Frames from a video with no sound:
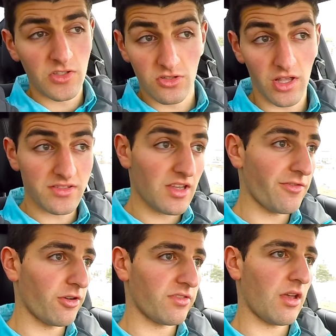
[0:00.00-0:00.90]
So let's say,
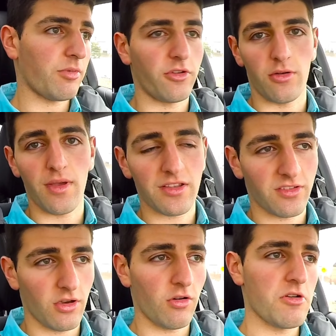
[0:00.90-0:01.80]
for example, you're in
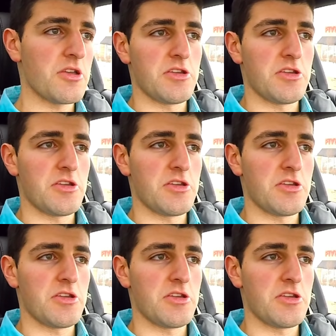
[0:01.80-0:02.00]
Mexico,